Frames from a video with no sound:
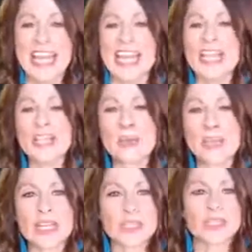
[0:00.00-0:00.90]

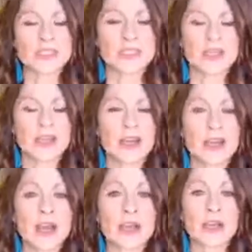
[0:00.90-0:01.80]
Anyways,
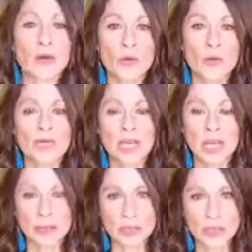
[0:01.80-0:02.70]
I open
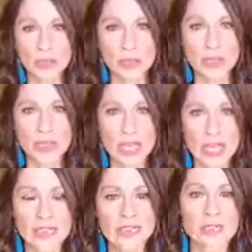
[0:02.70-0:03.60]
up
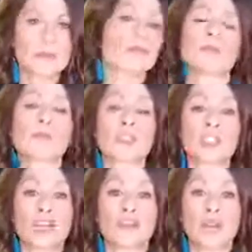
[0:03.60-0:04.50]
that
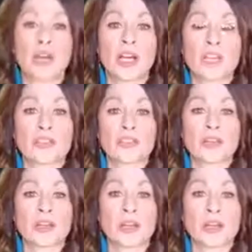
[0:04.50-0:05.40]
shelf behind the
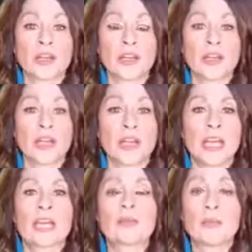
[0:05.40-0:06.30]
door,
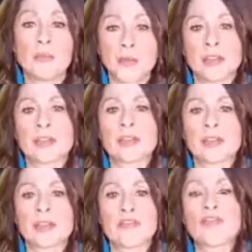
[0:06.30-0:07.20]
and a book
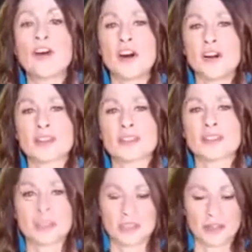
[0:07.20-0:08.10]
falls to the